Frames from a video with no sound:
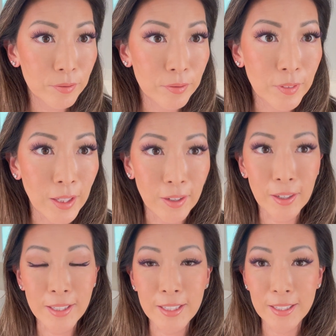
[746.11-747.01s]
There, I
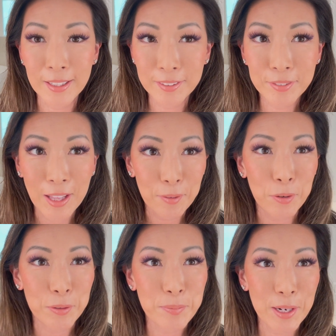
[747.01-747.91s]
think that
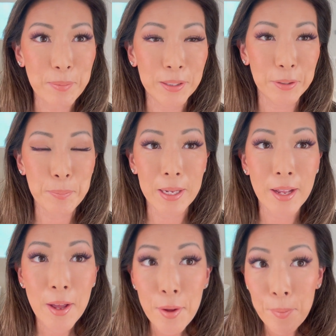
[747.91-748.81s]
warmed me up a little bit.
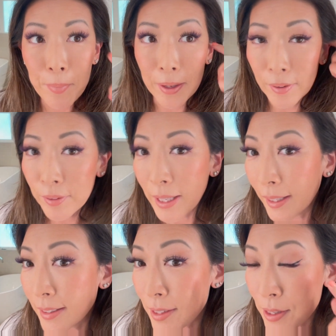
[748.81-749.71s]
But
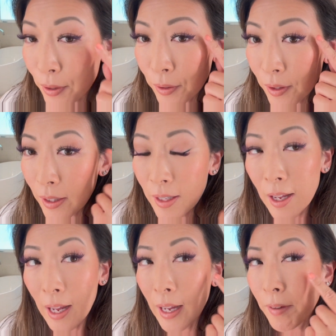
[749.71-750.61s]
okay, so
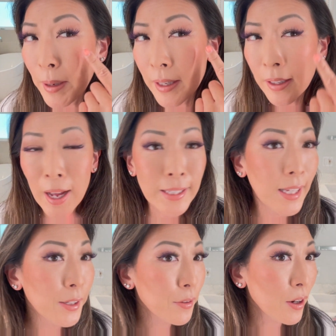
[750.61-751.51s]
I have my
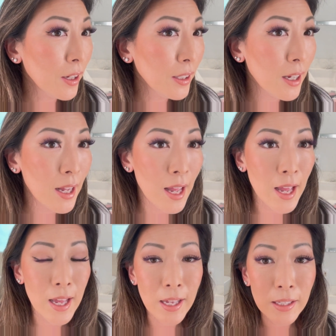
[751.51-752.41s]
eyeliner on,
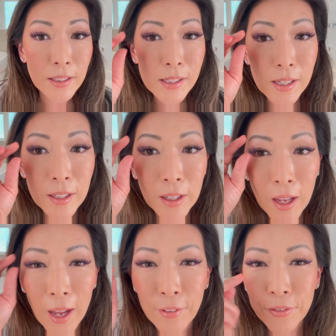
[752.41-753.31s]
and
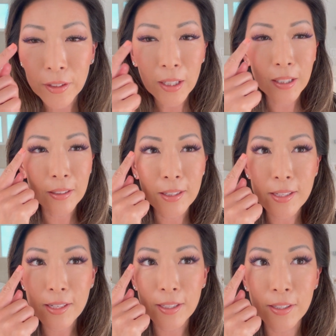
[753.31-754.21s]
I feel like
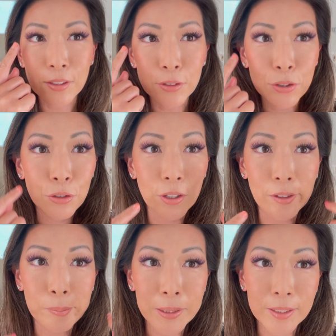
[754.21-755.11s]
this side's a little
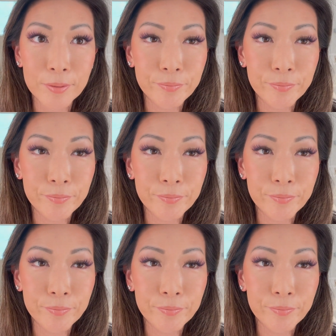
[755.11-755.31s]
shorter, but